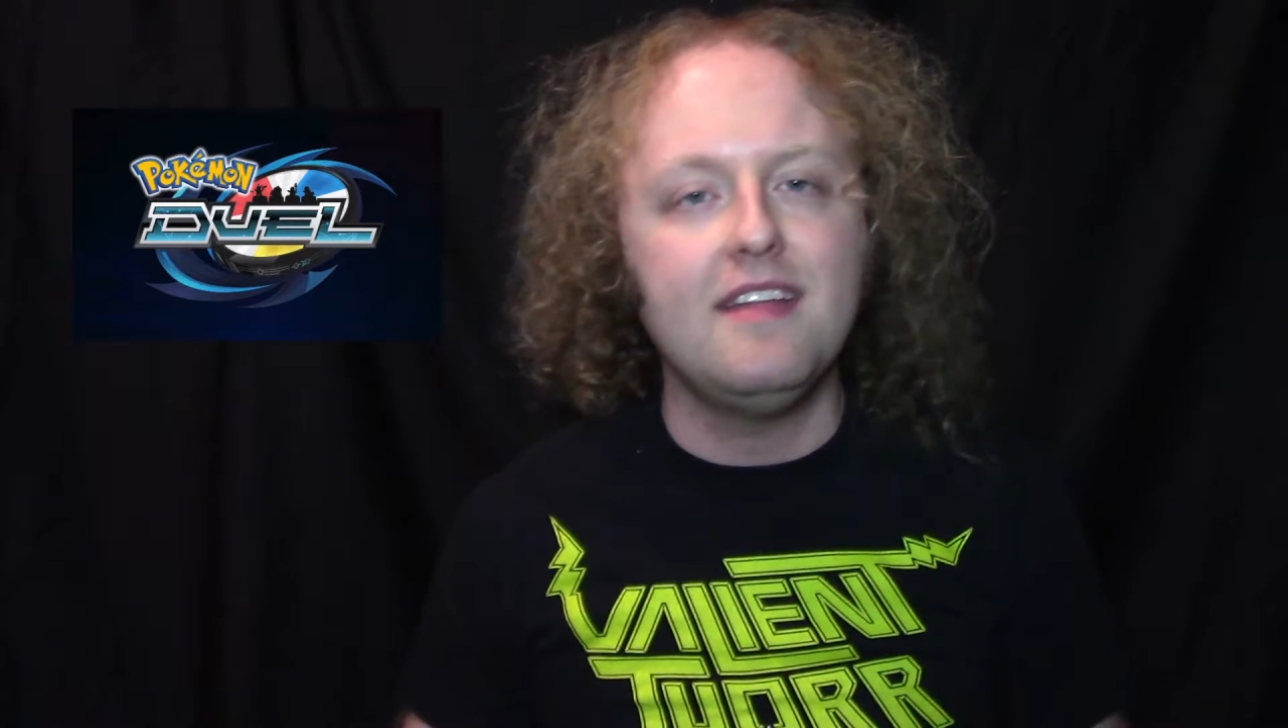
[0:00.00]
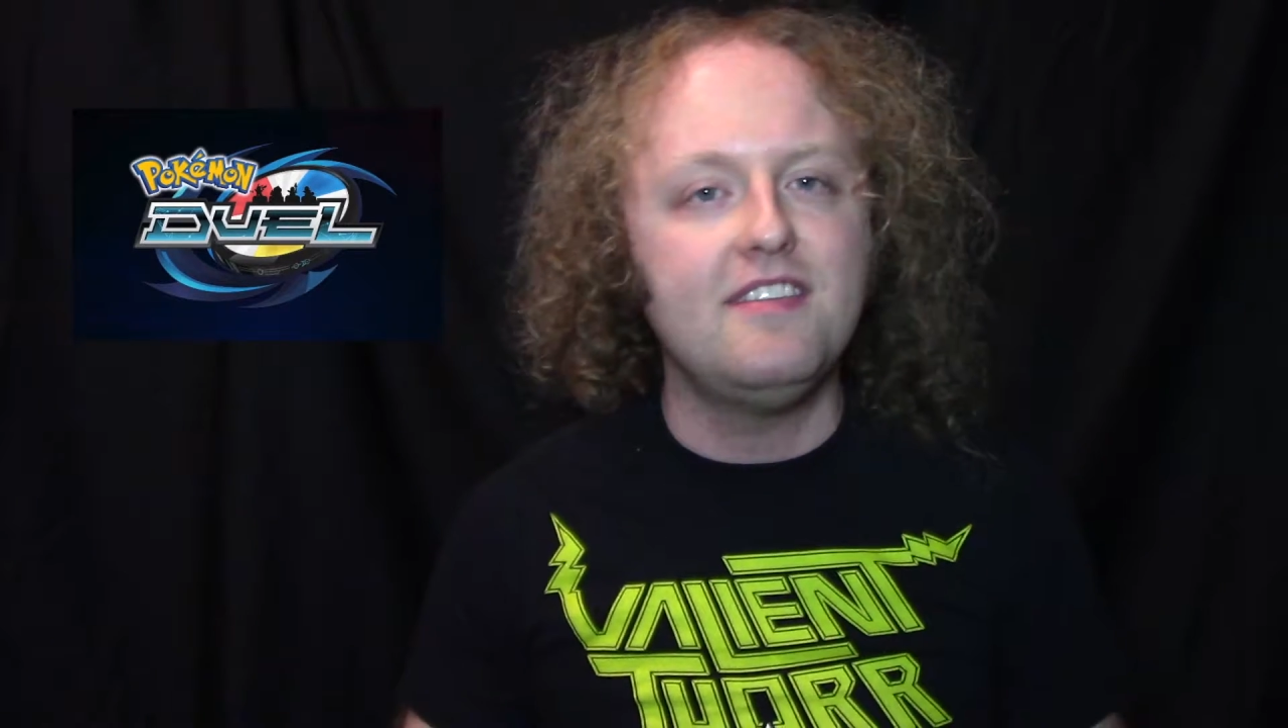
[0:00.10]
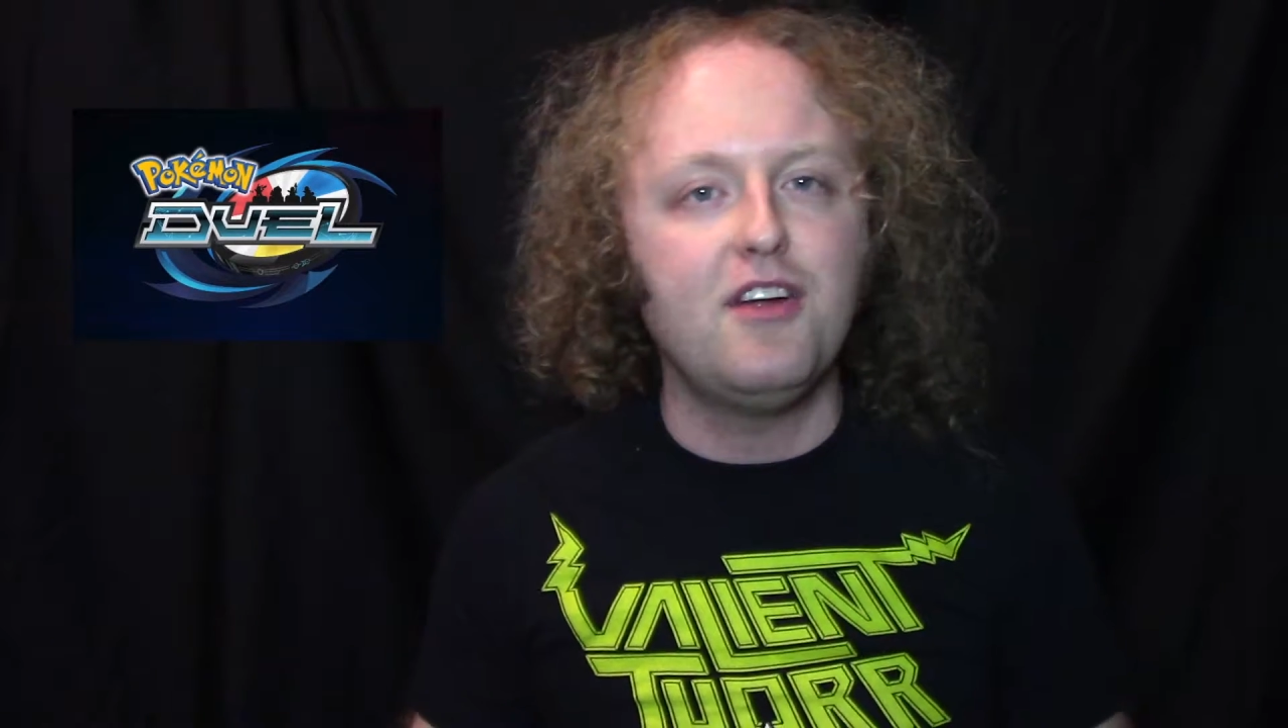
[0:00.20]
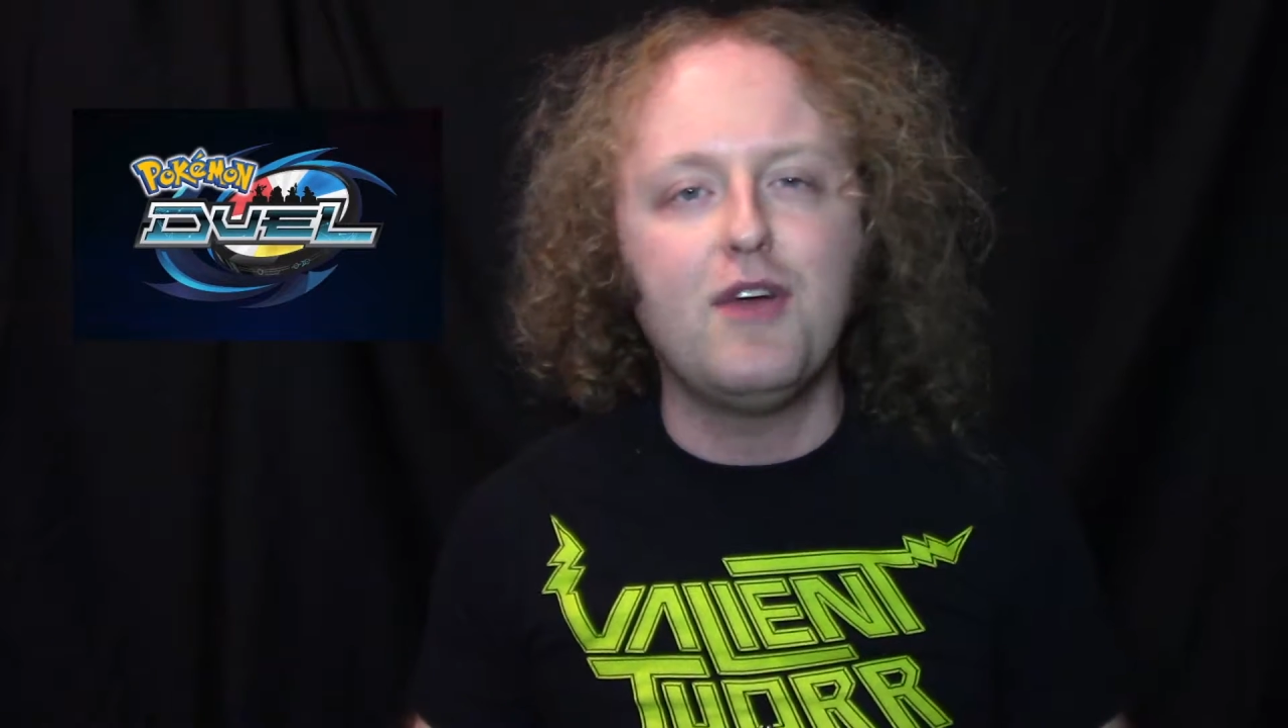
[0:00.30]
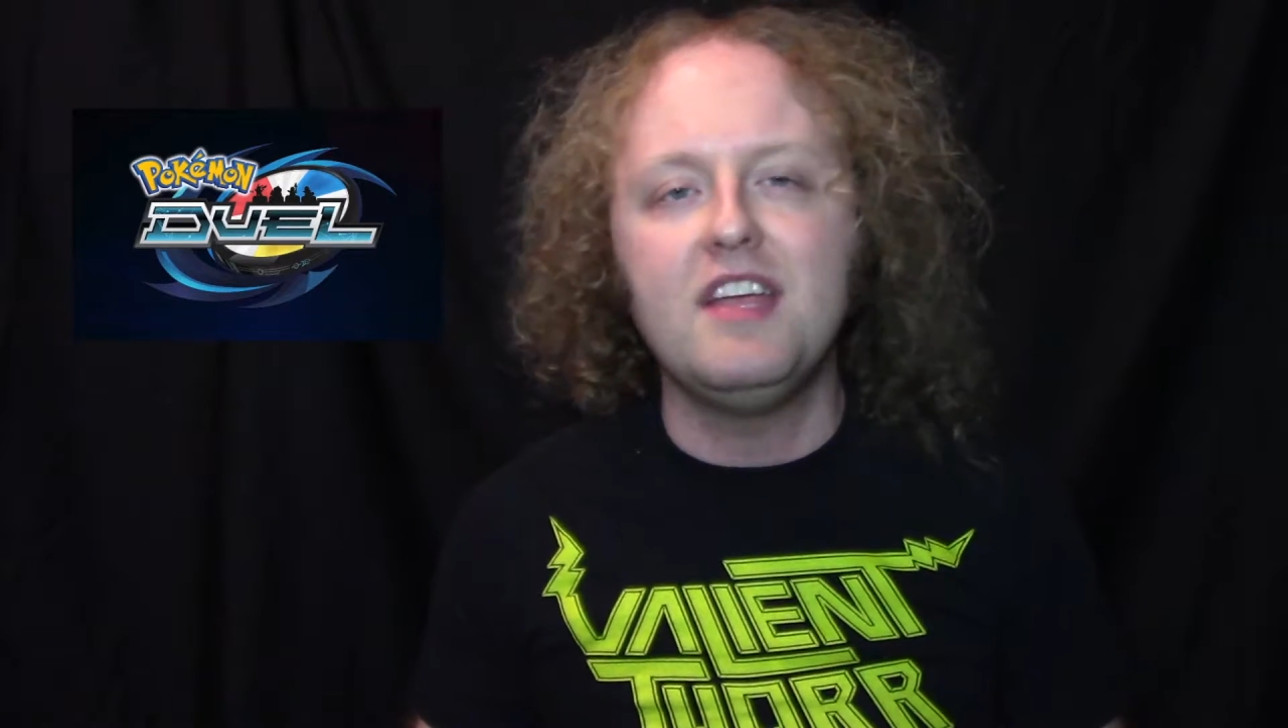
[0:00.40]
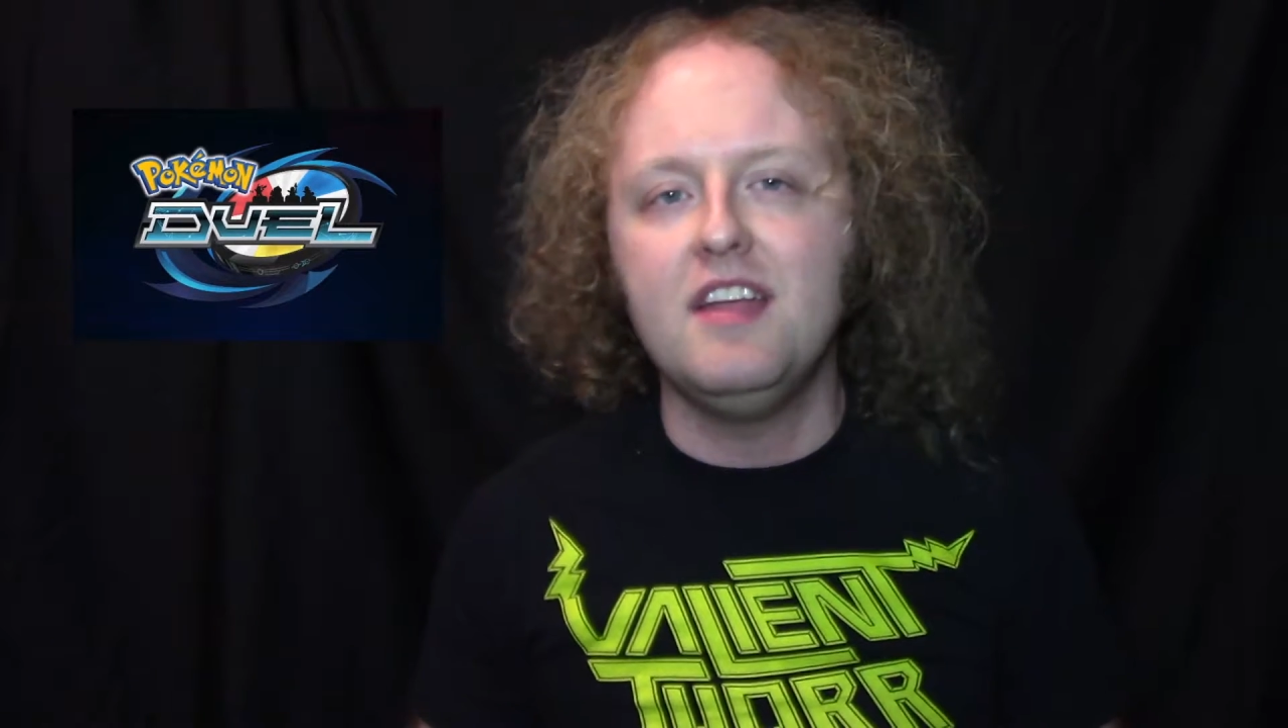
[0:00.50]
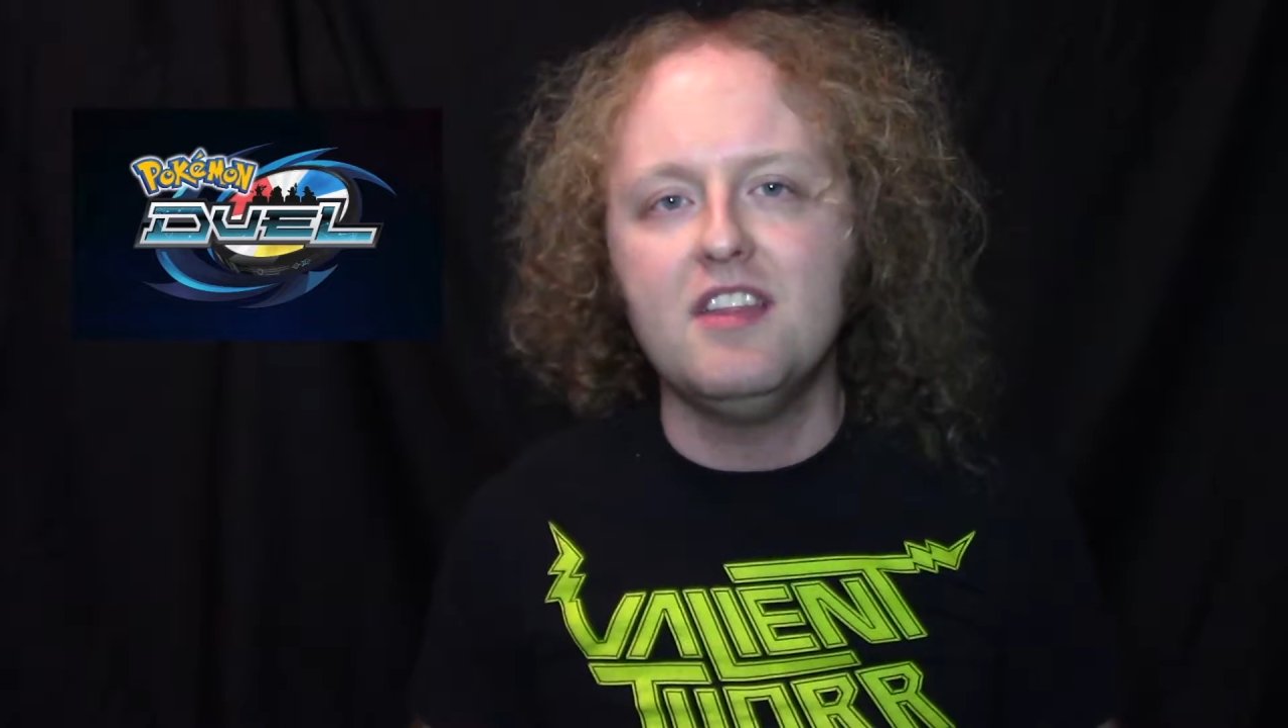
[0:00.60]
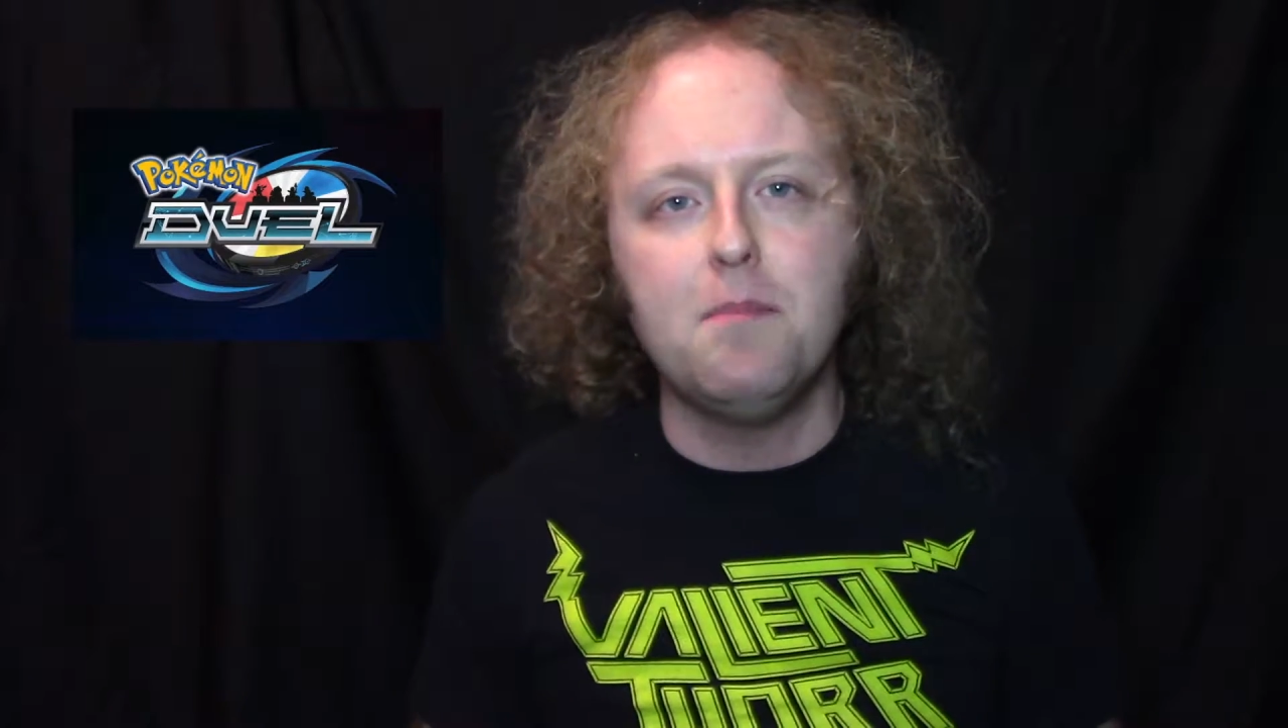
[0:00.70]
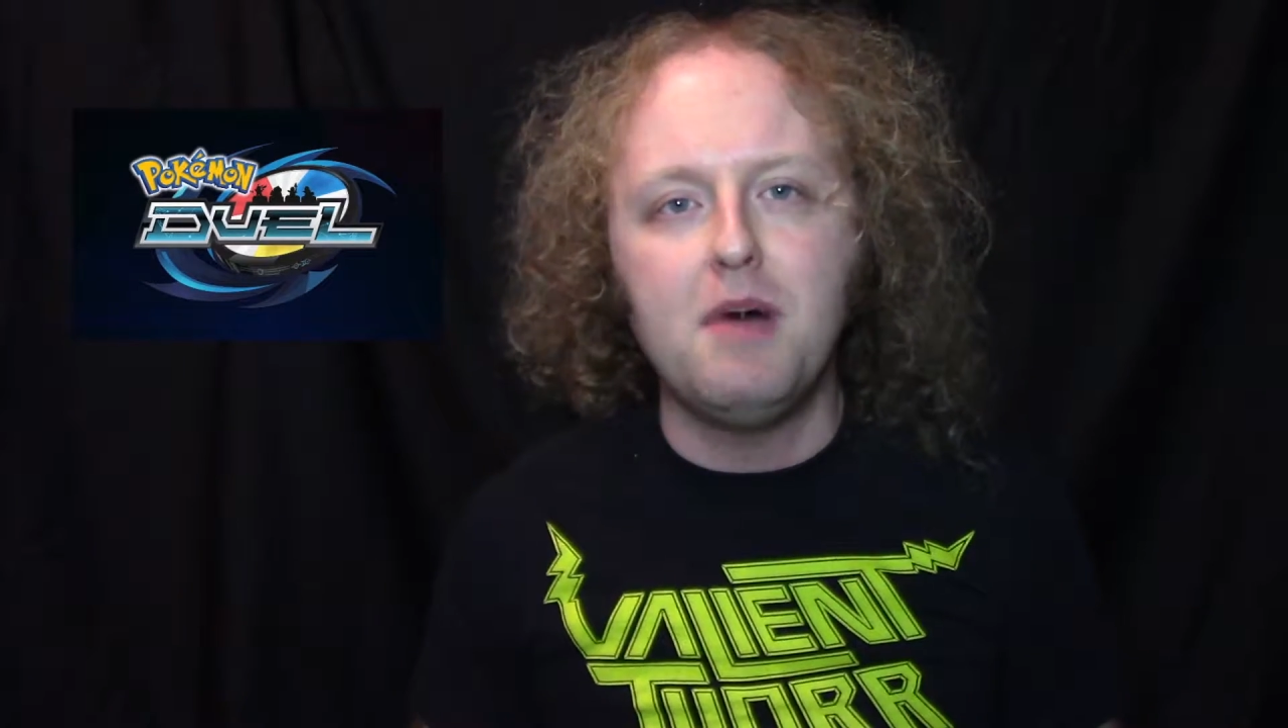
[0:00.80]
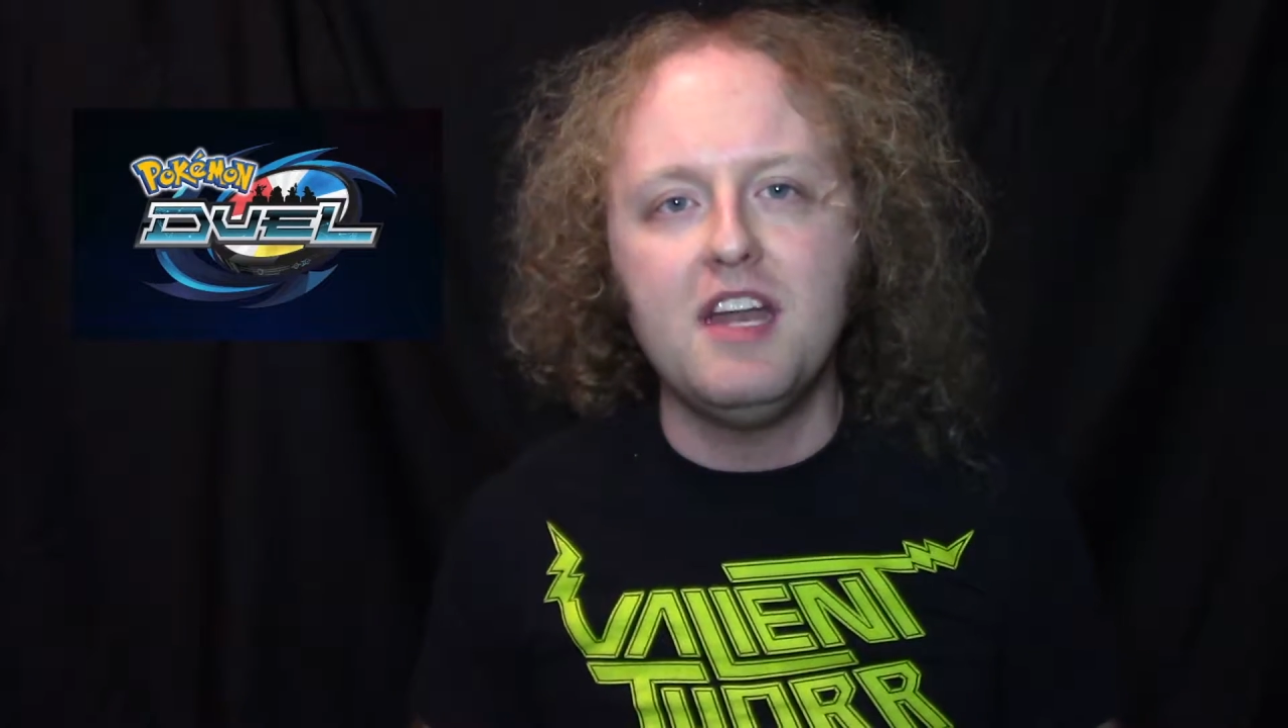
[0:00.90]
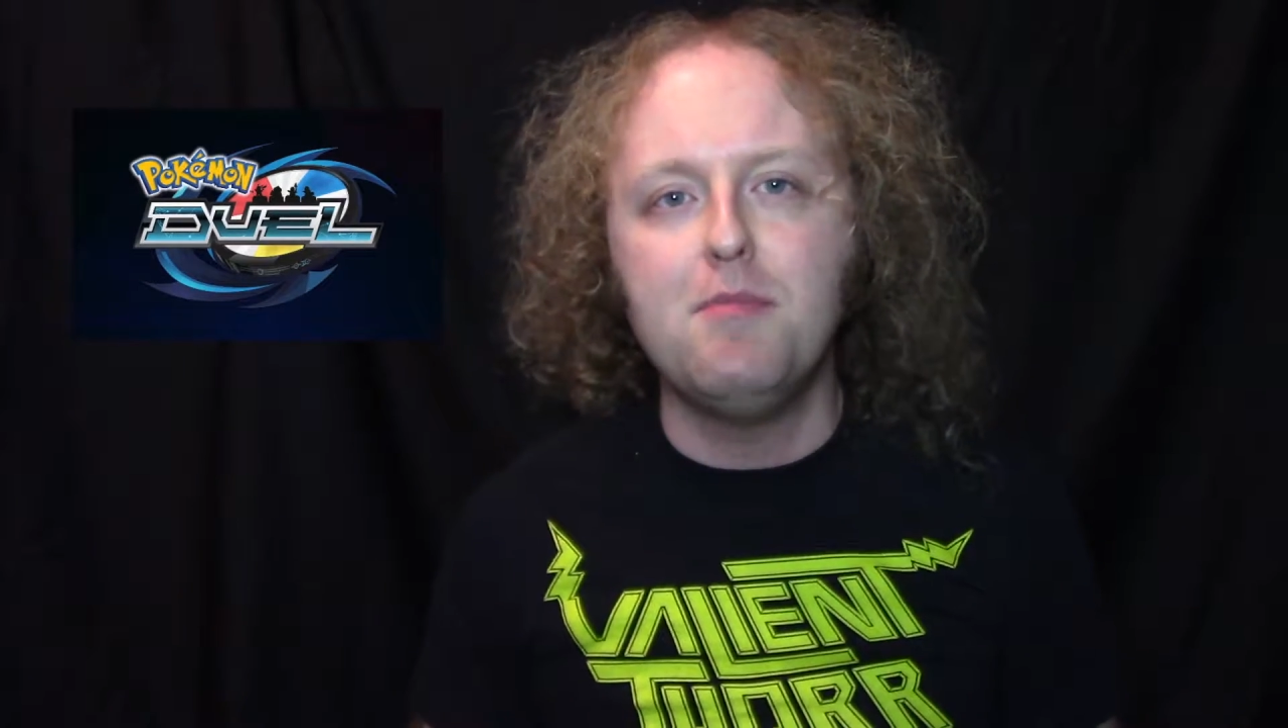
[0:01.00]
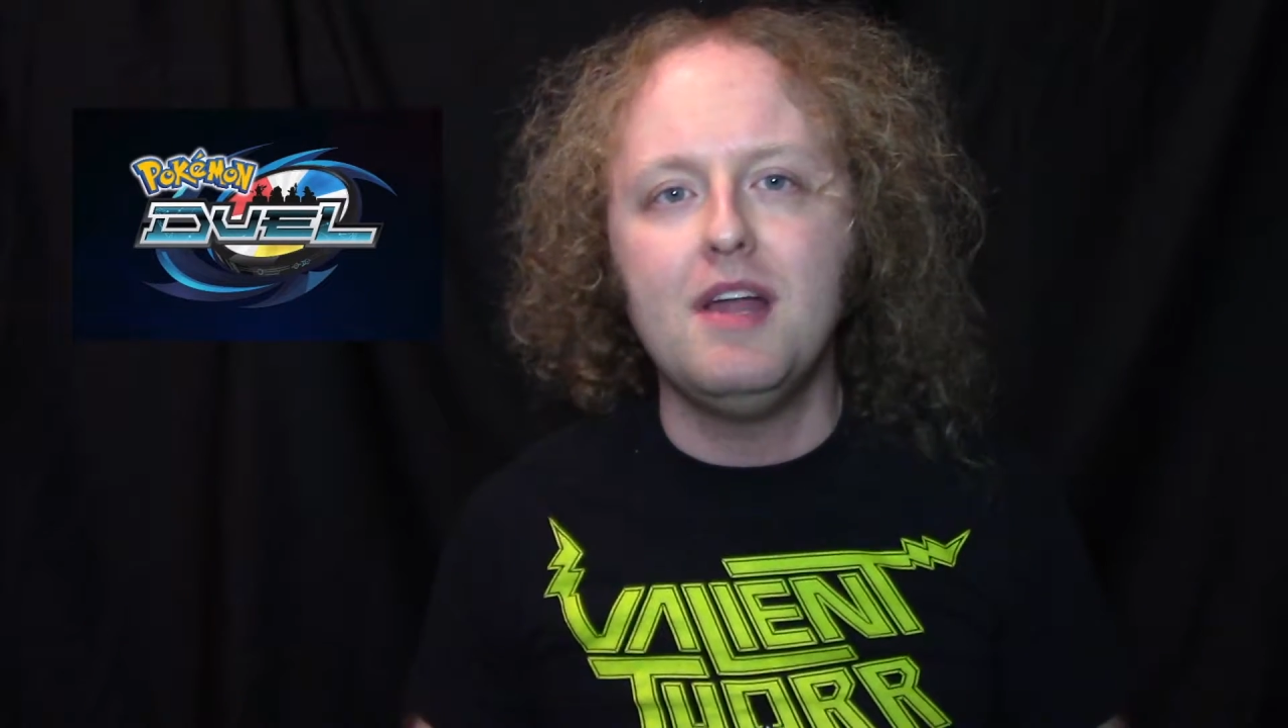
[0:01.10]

It's still raking in the money,